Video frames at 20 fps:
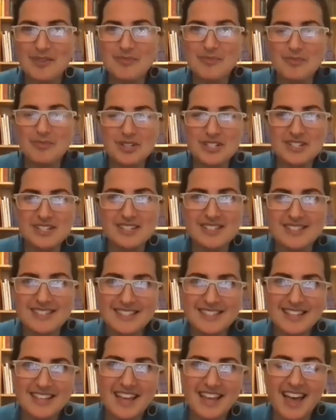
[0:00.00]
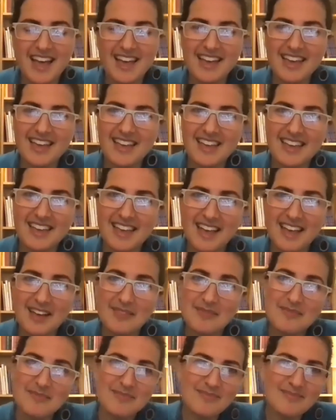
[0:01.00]
which is
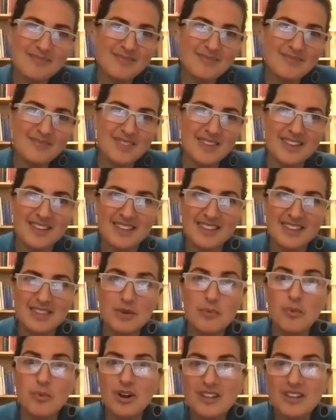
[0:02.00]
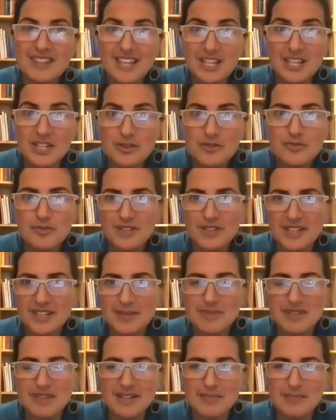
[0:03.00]
the work that you've really
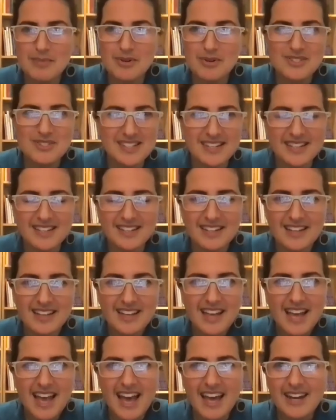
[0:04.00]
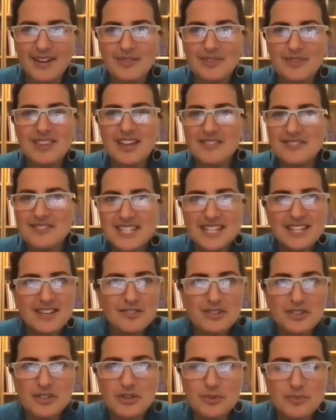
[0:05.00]
been immersed in. And I would love to hear
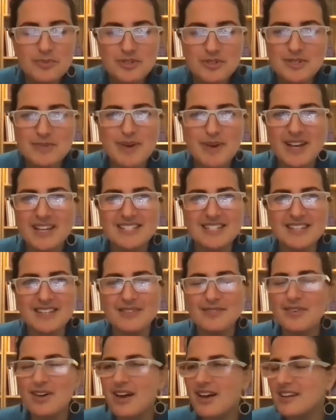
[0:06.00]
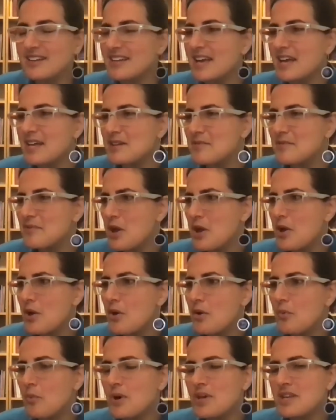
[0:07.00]
your perspective on kind of
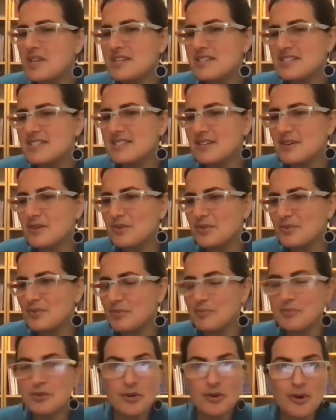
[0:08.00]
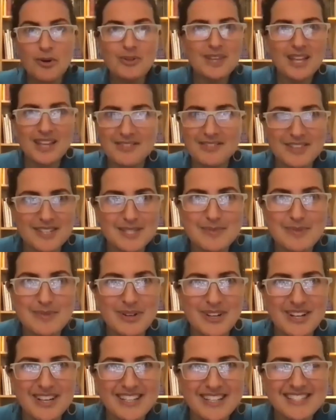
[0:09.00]
what is, from your own life
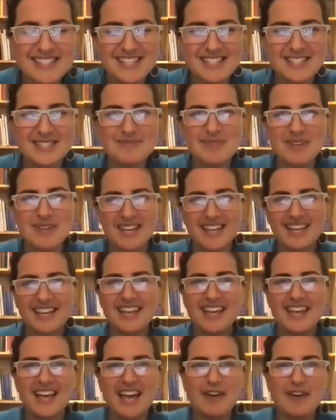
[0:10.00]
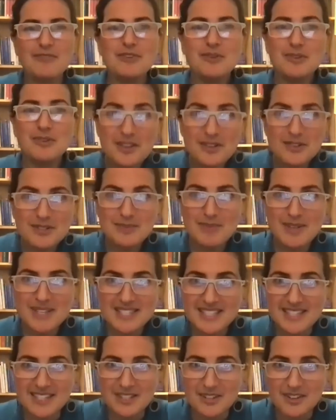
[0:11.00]
experience as being a few years my
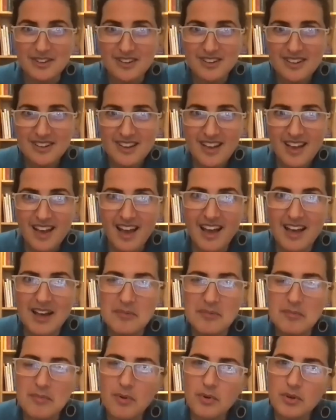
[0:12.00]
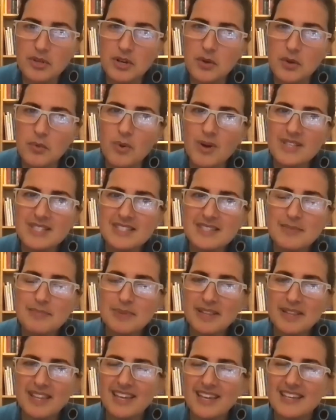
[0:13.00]
senior, what's the
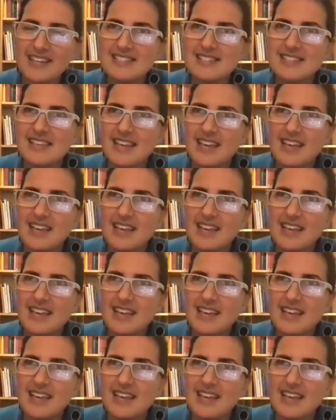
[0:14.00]
place